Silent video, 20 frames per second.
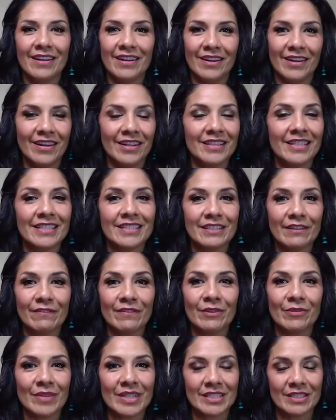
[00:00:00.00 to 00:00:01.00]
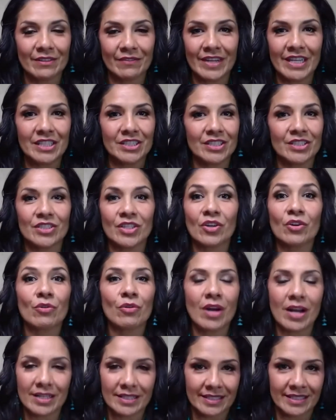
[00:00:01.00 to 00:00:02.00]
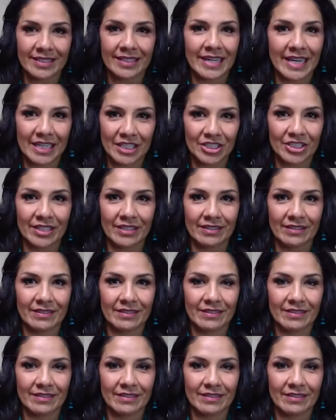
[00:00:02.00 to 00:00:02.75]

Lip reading: on the different reservations across the nation.